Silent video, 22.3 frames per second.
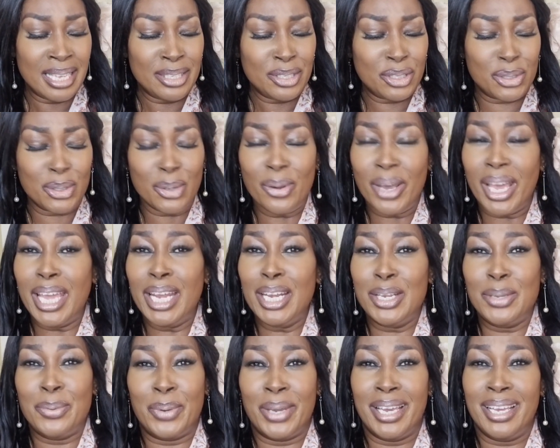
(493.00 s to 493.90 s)
So
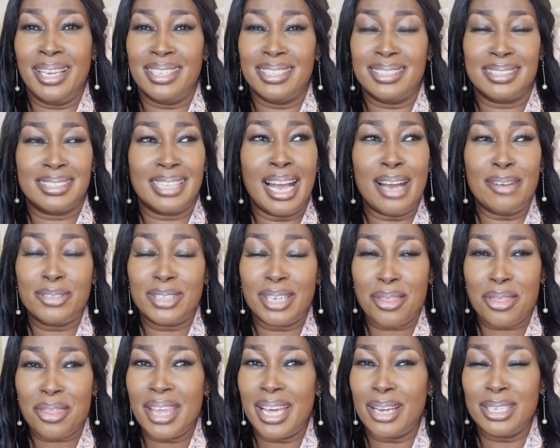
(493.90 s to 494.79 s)
anyway,
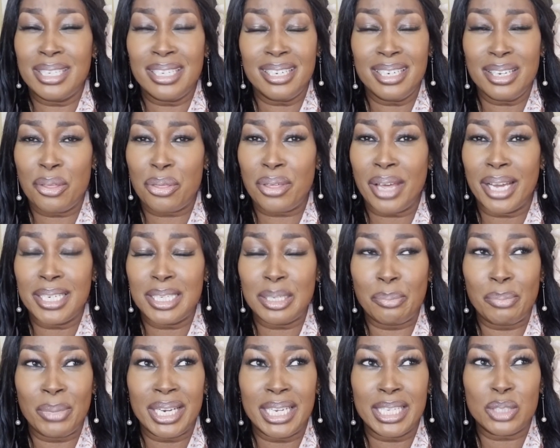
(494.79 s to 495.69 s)
after that nearly
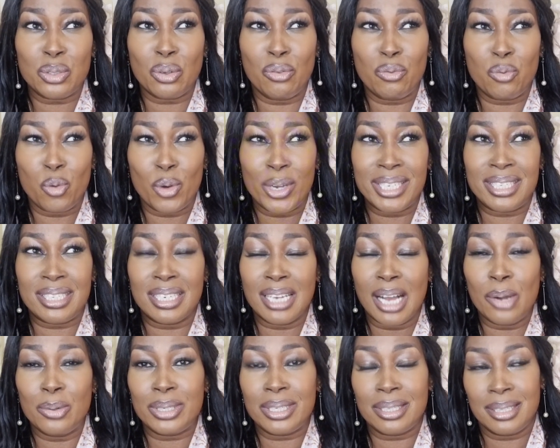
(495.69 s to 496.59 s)
30 minutes of
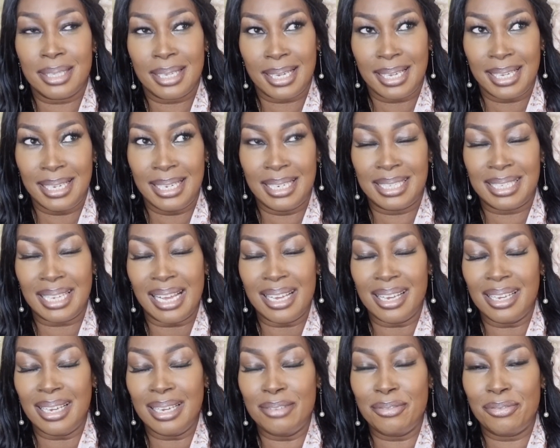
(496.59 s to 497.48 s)
waiting out in the heat,
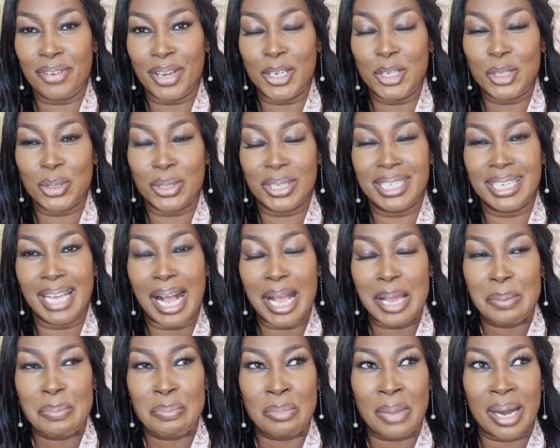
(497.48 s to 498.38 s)
eventually
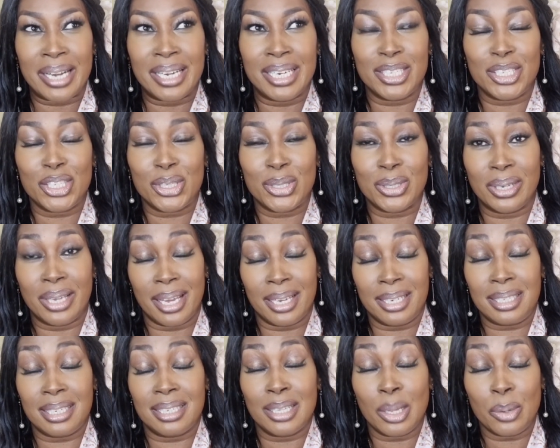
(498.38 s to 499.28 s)
I managed to
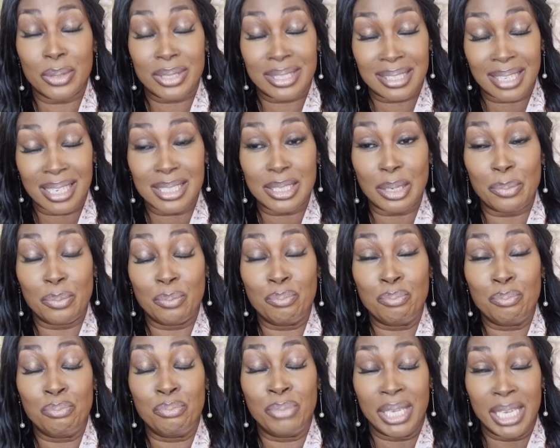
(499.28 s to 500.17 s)
get in. There was such a
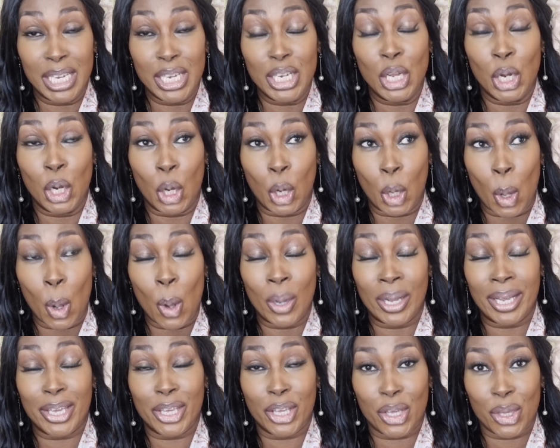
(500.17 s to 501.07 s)
big,
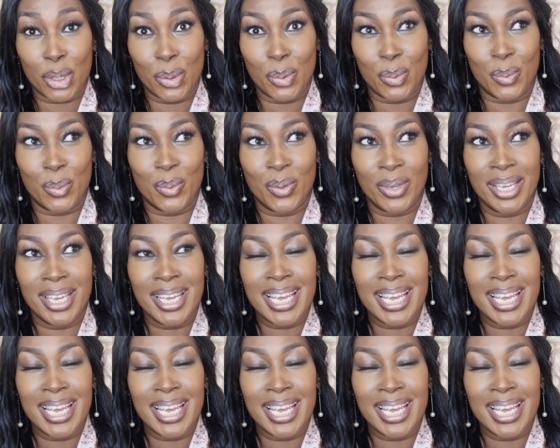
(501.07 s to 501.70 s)
long queue.